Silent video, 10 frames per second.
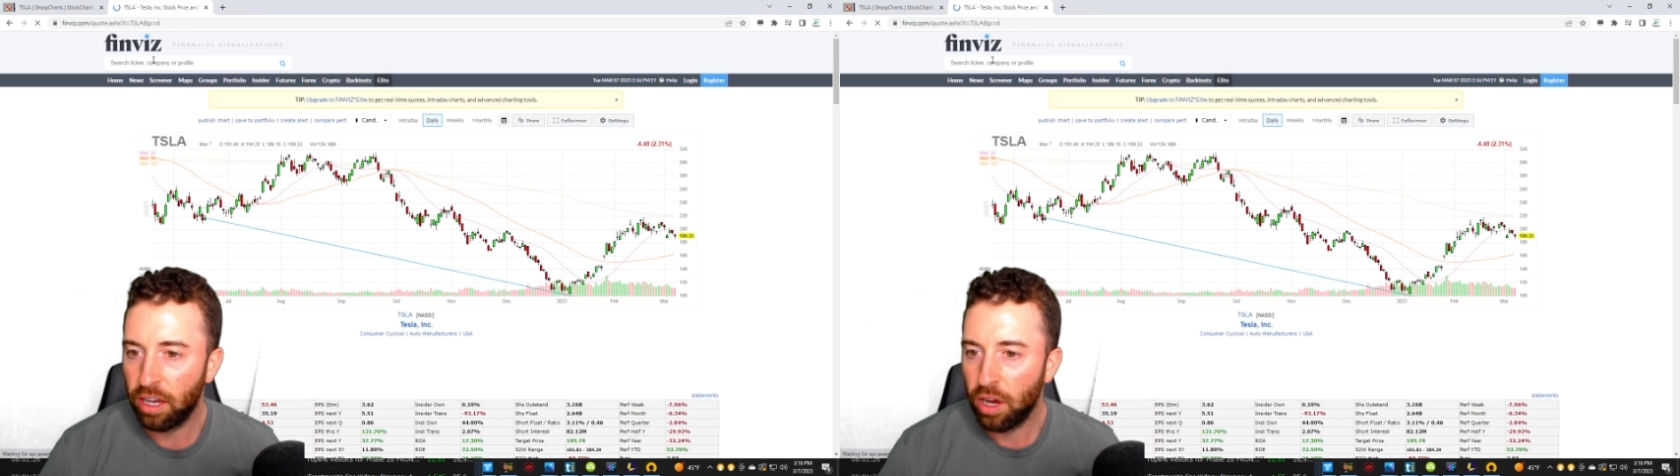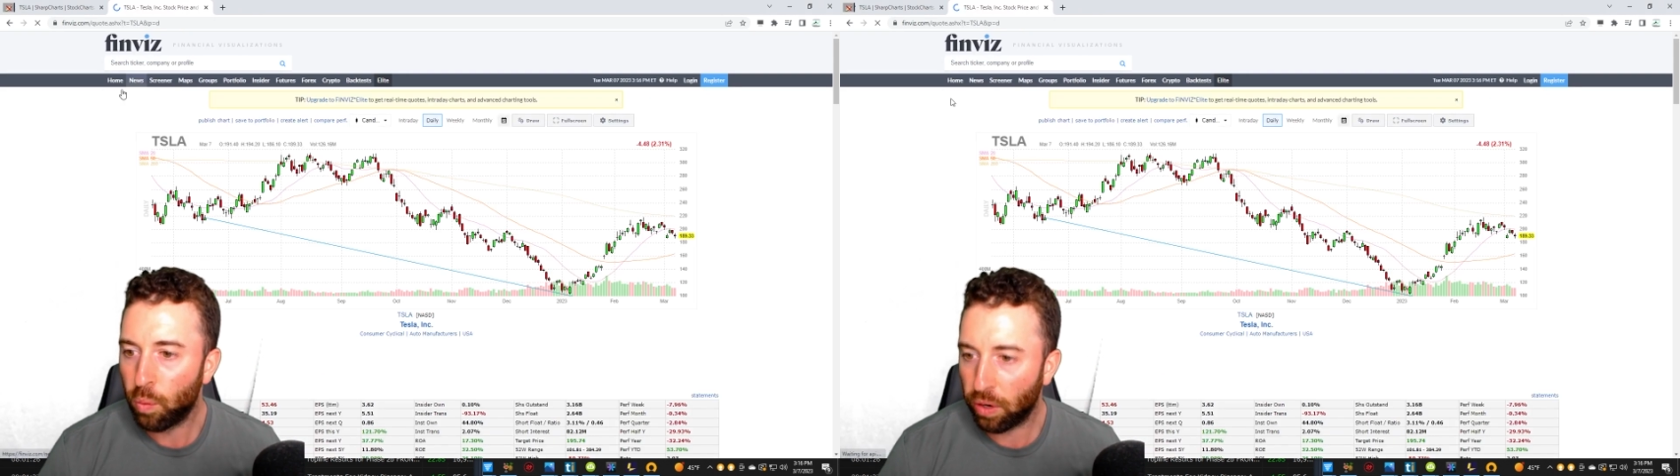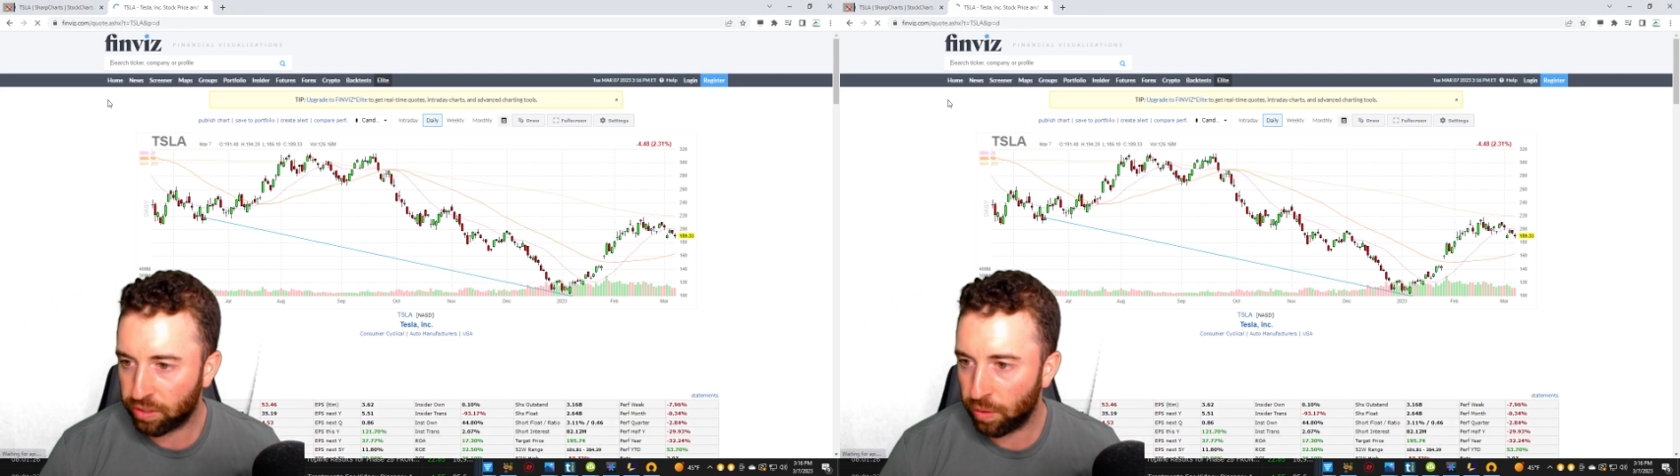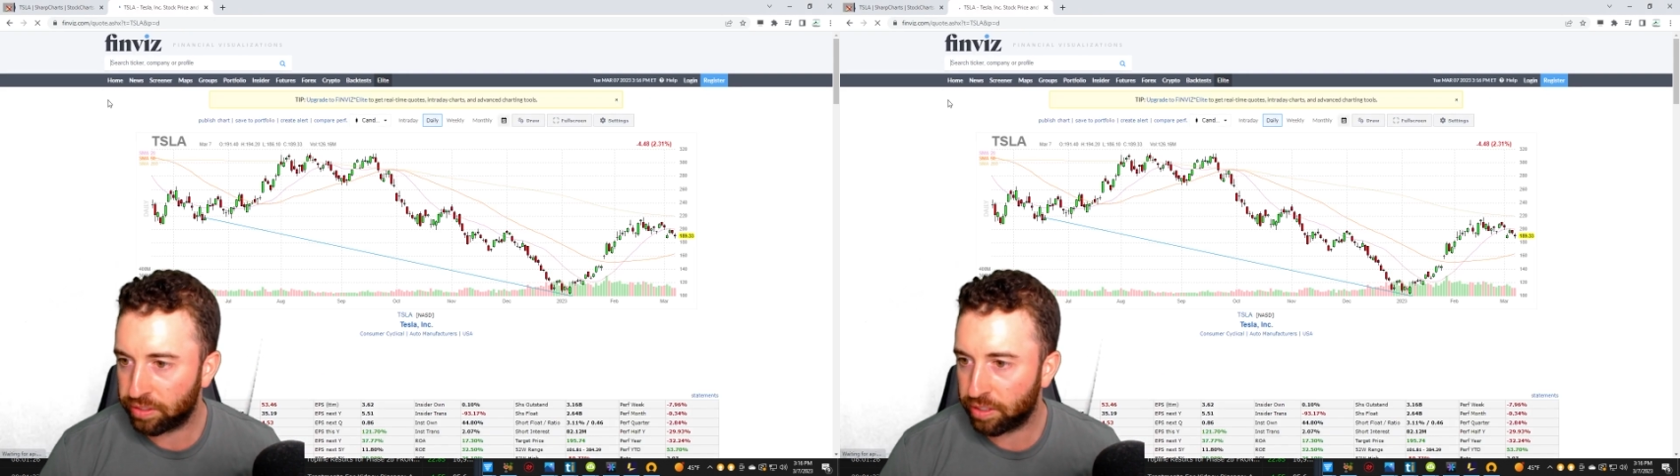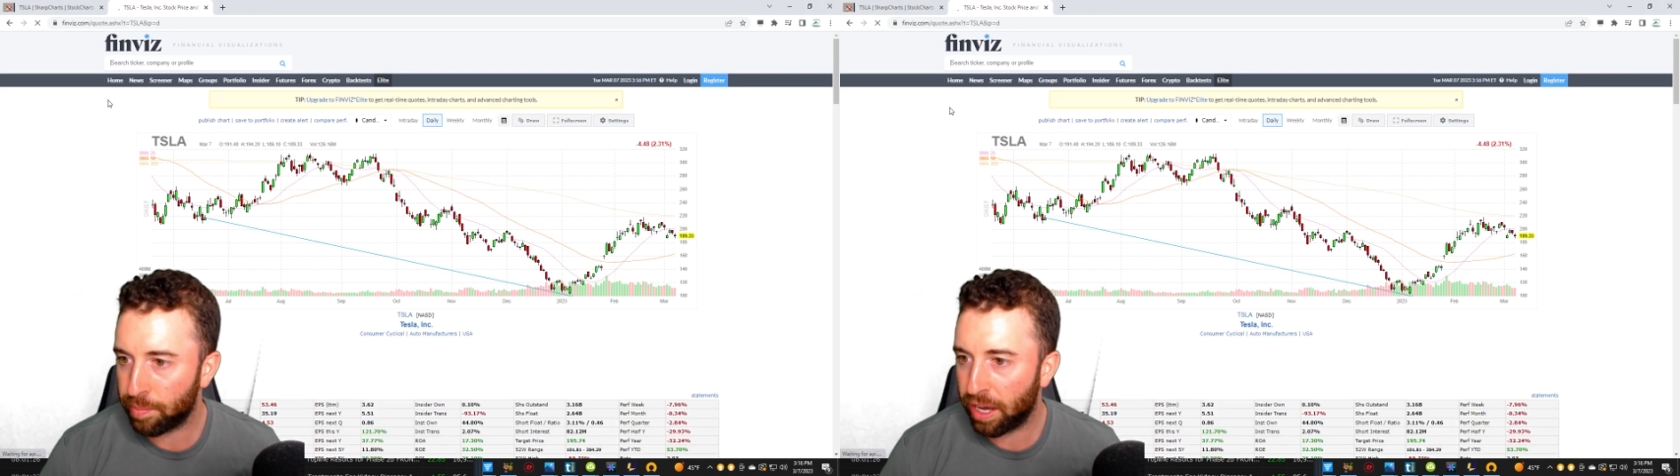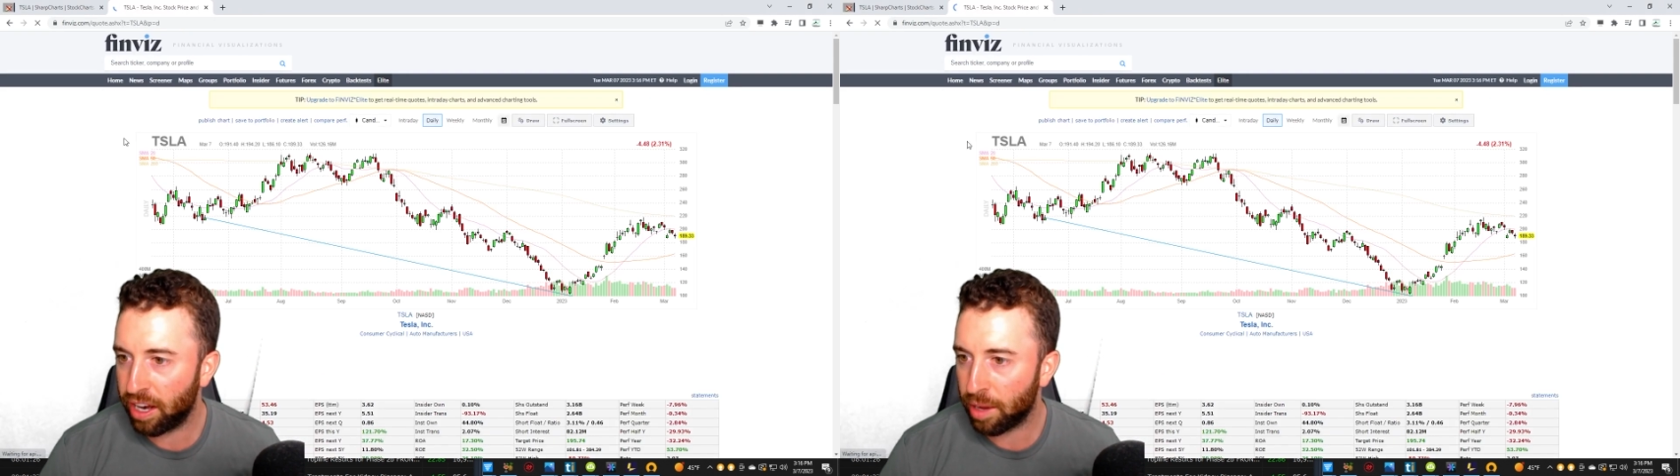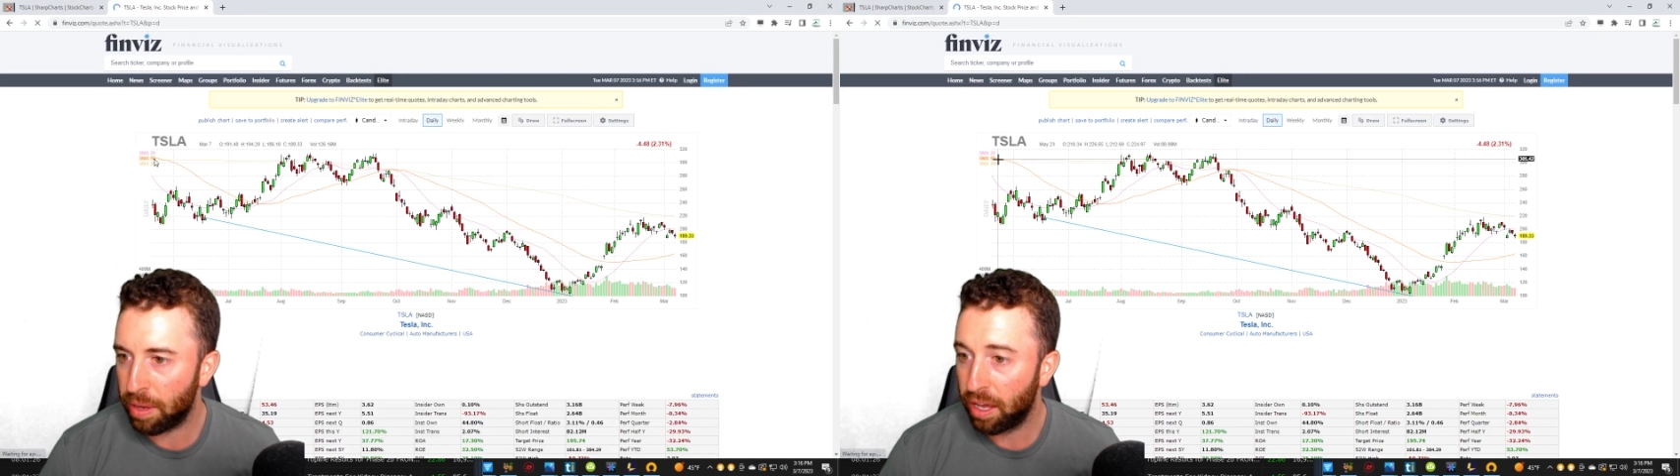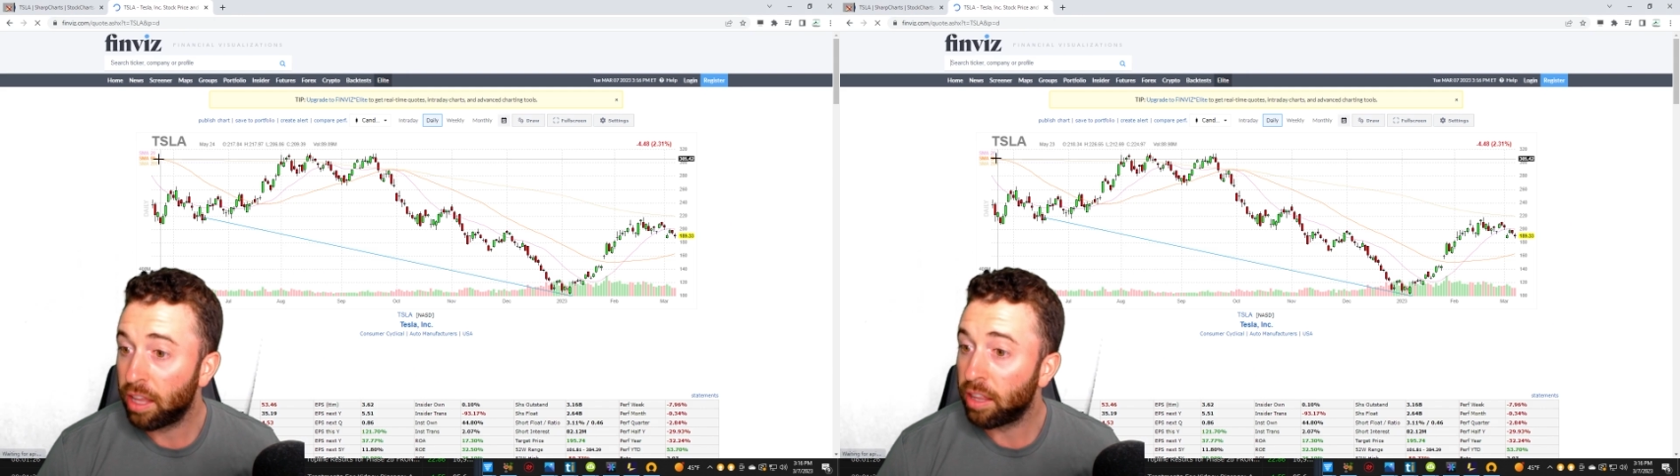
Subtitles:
what's going to come on up?